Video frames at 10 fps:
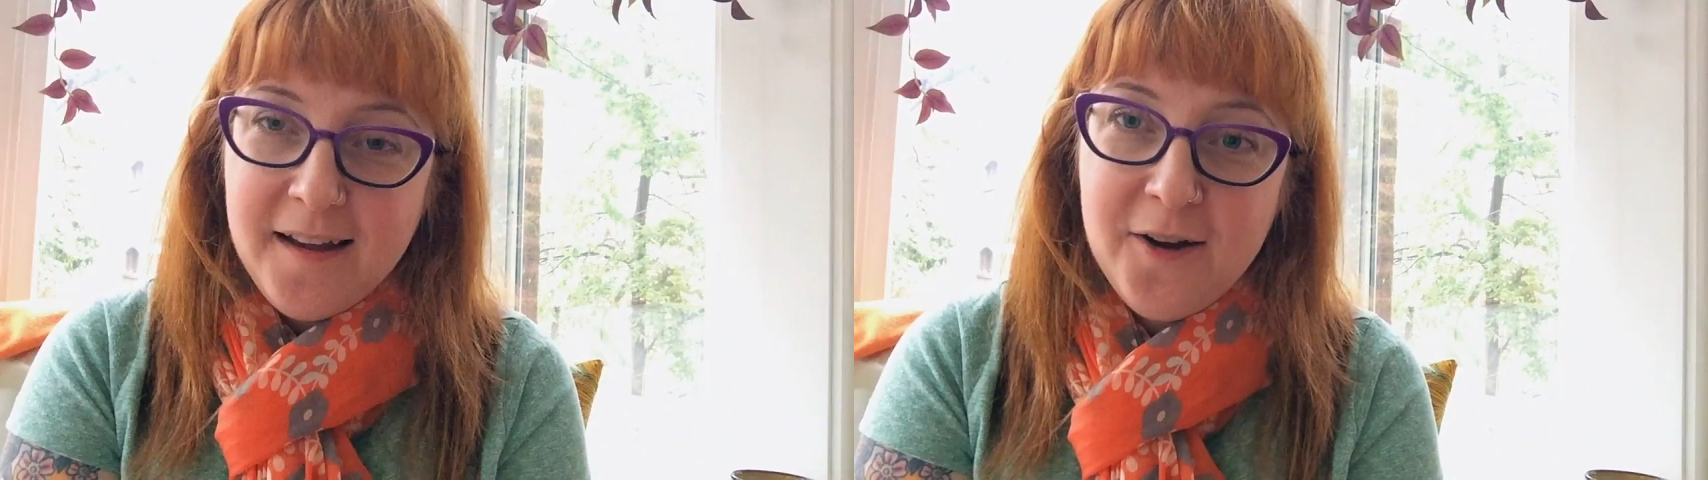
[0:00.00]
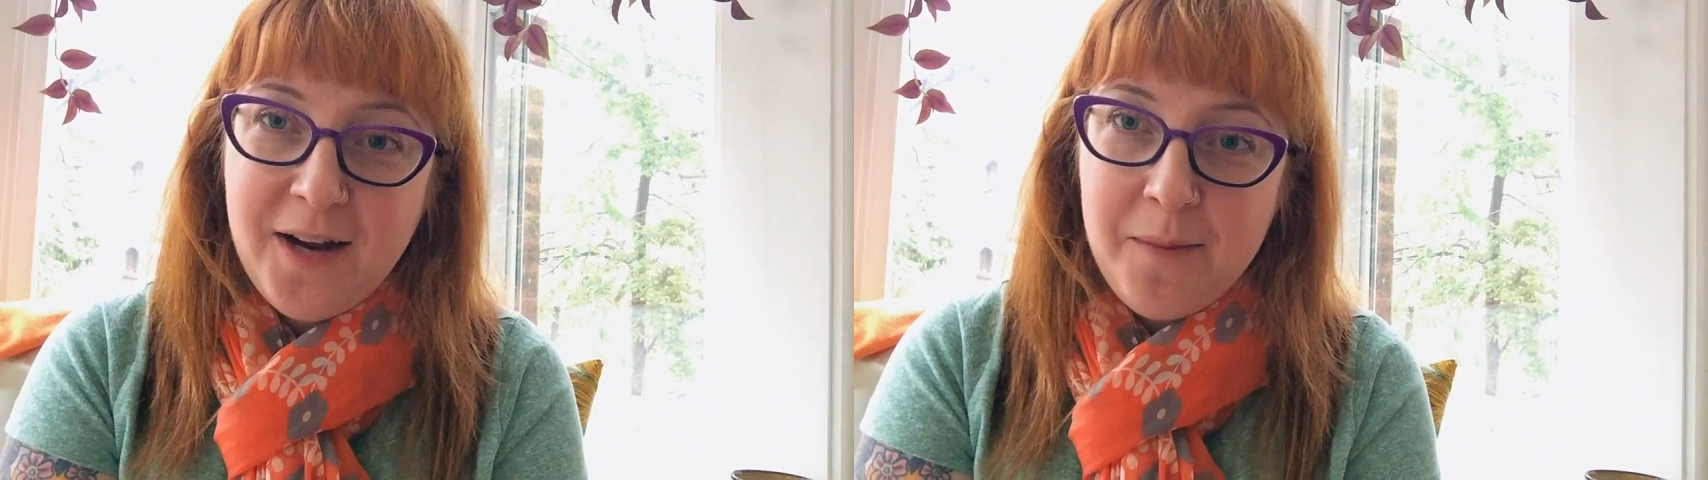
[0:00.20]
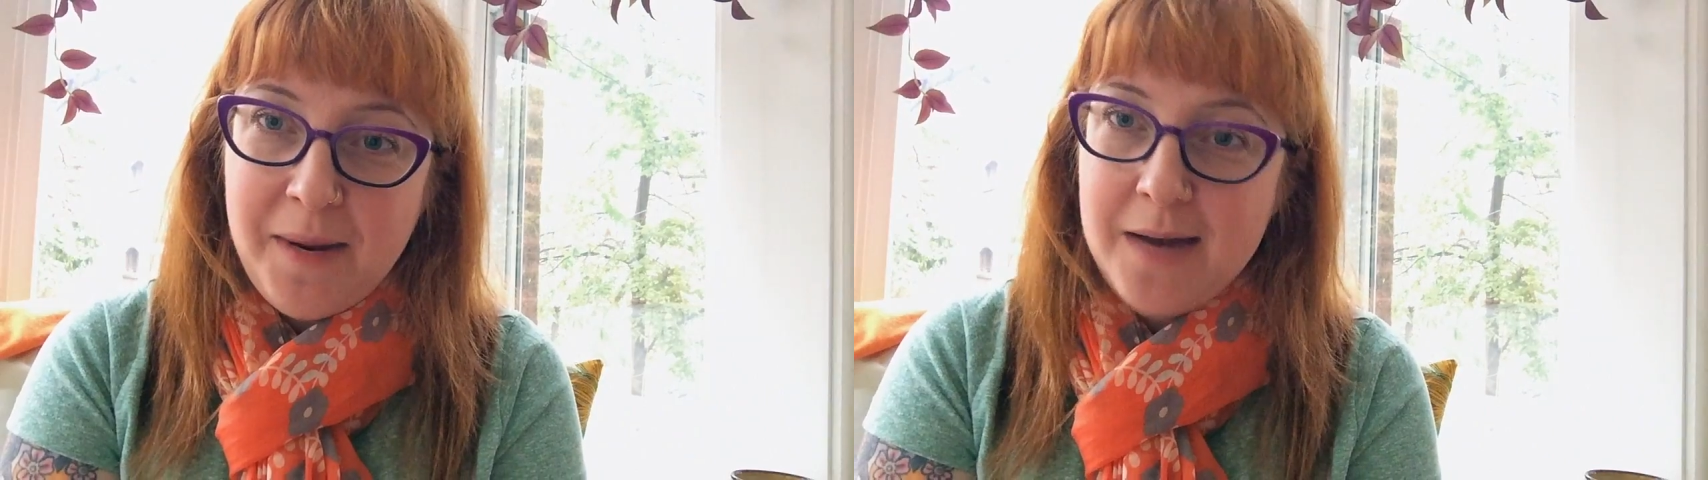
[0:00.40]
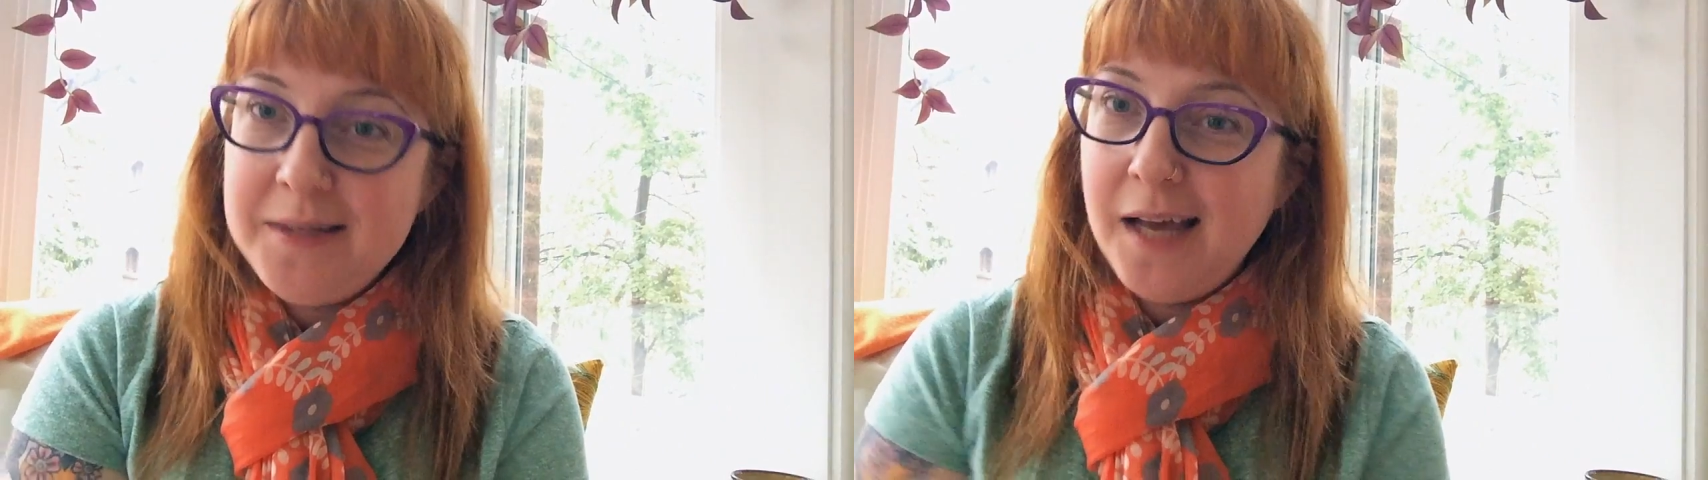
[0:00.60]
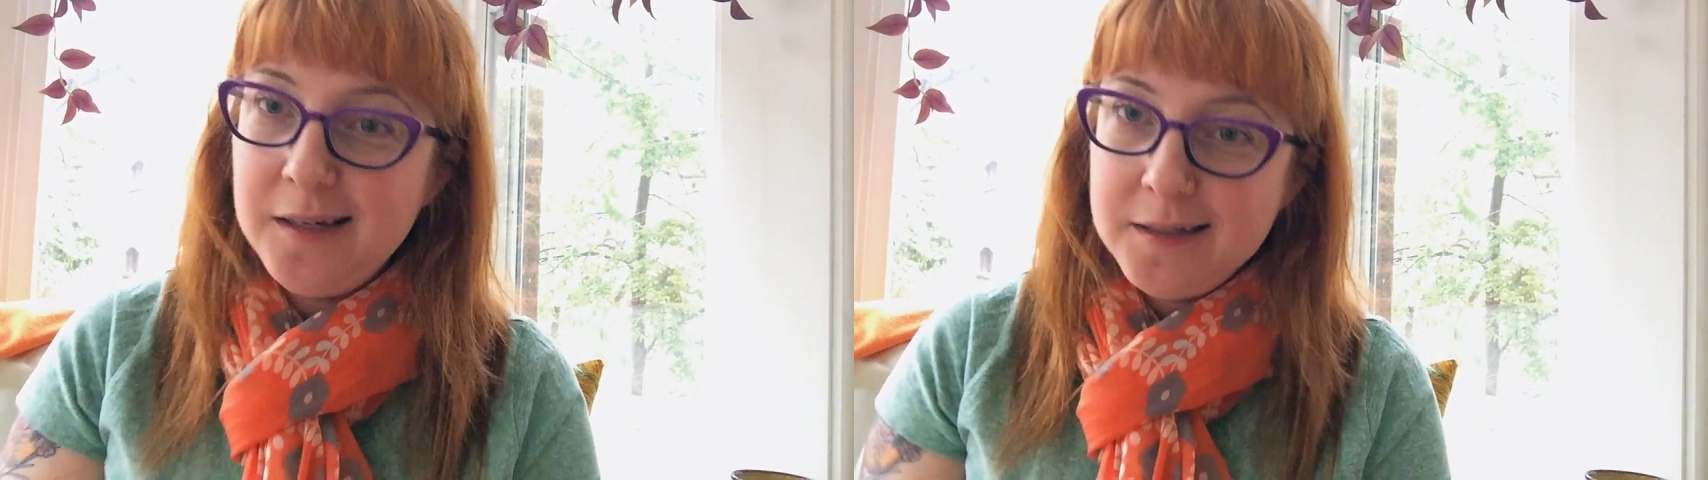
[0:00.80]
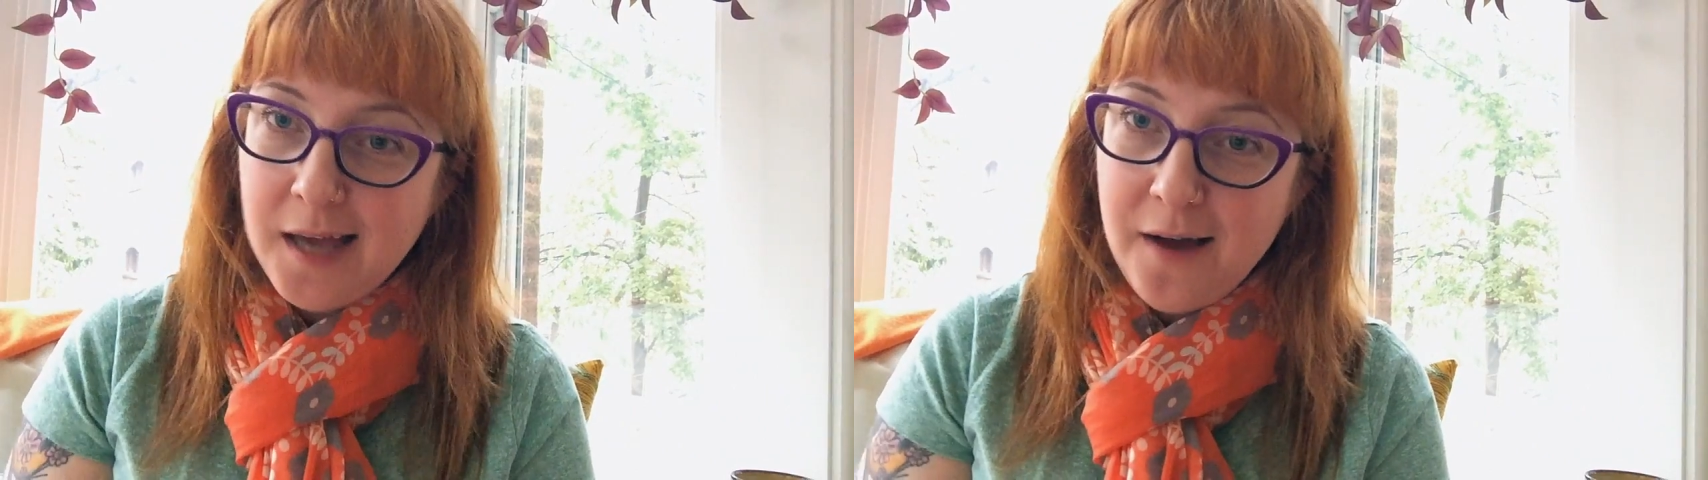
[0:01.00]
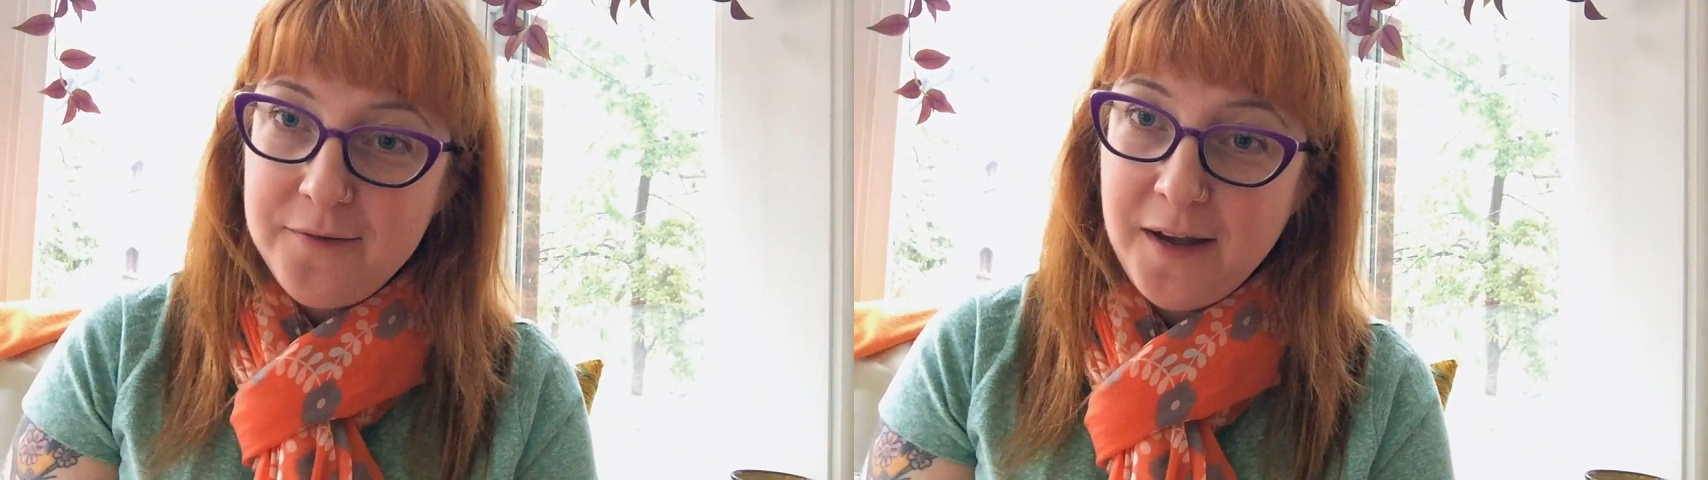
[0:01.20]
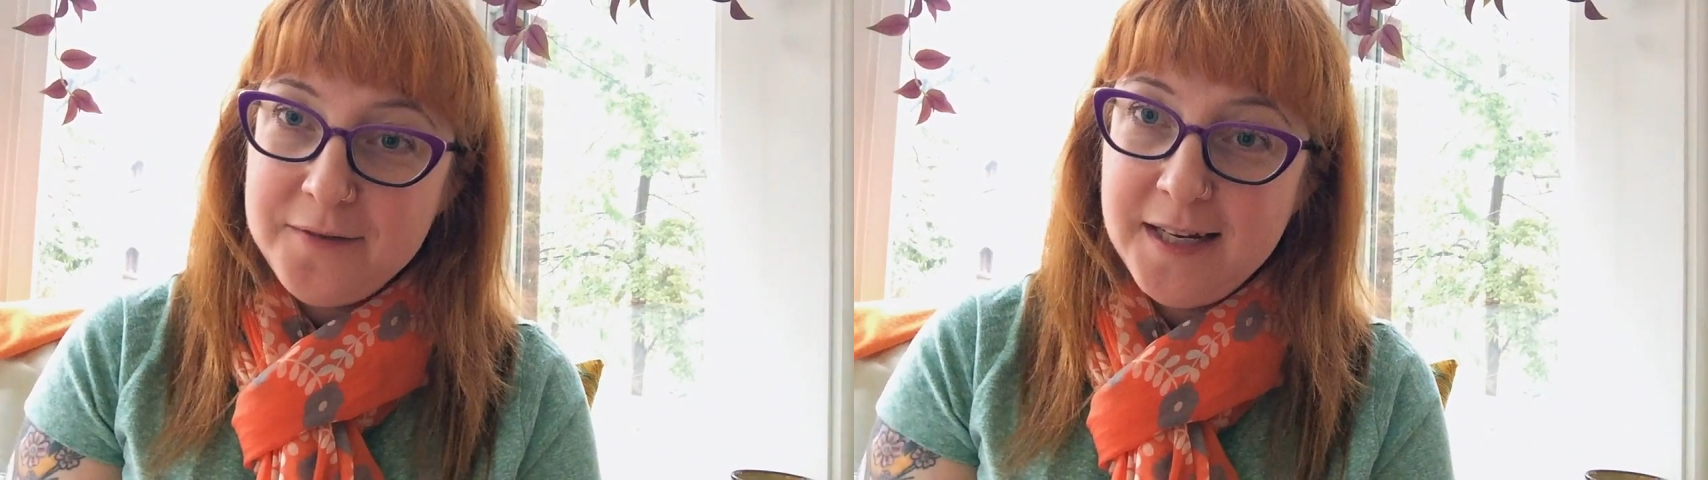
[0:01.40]
Okay, babes, a little
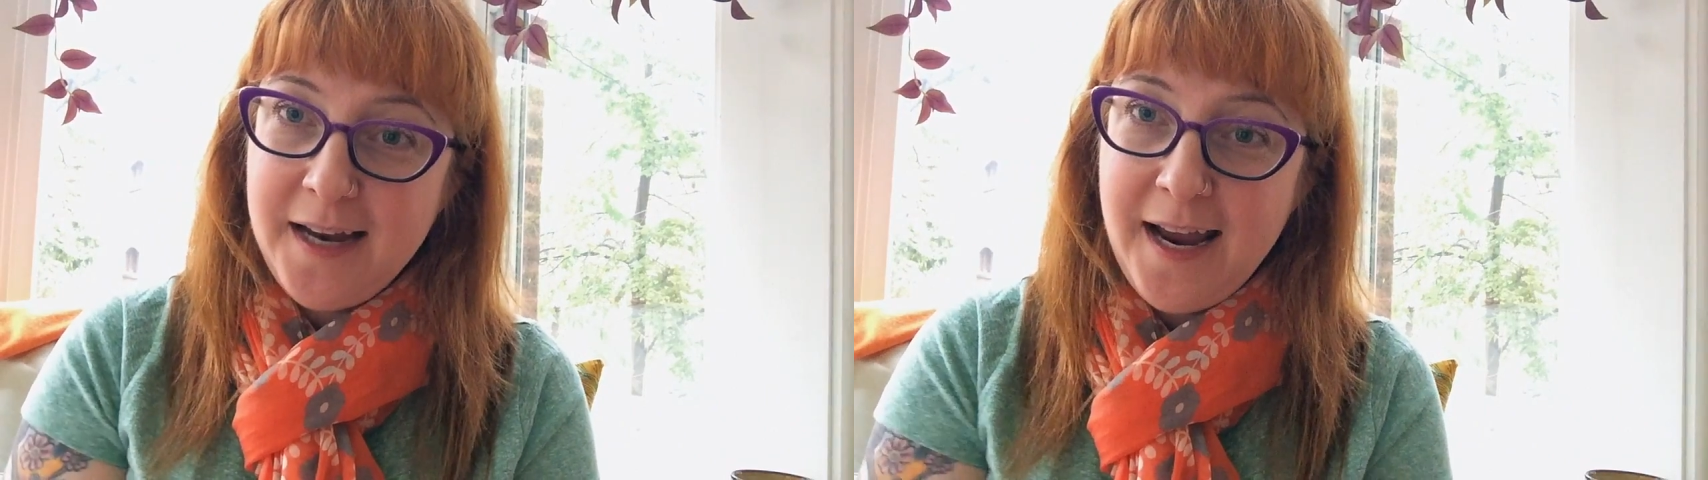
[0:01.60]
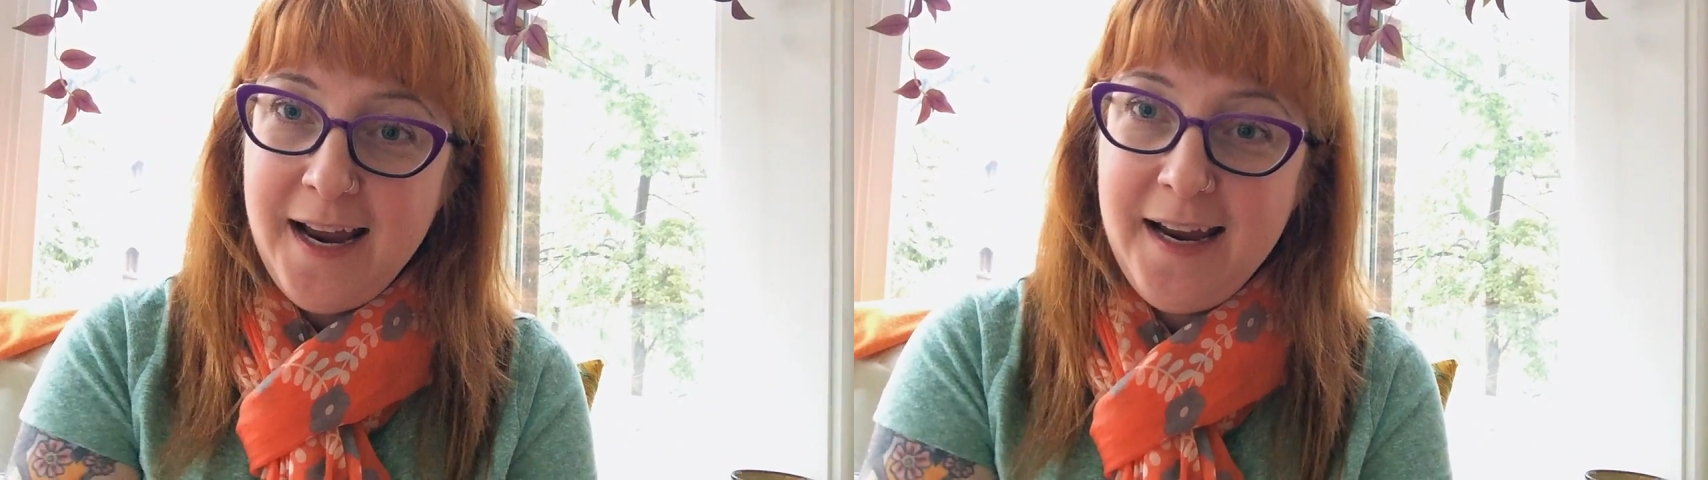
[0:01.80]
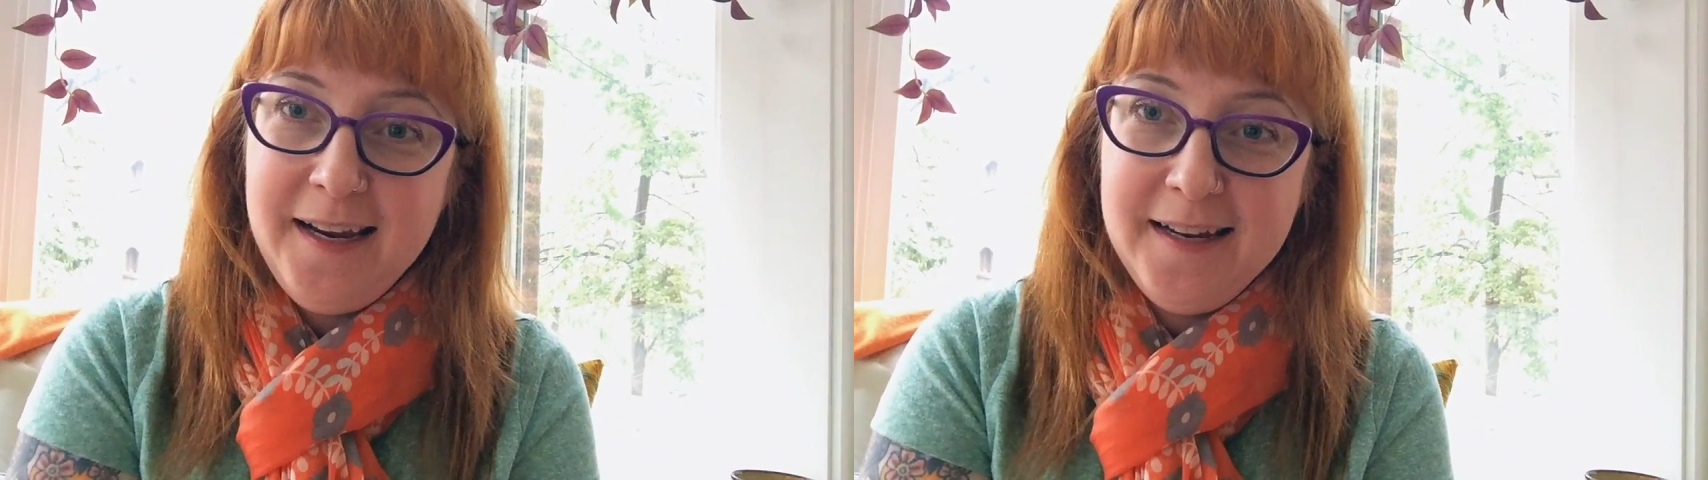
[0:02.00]
tough love today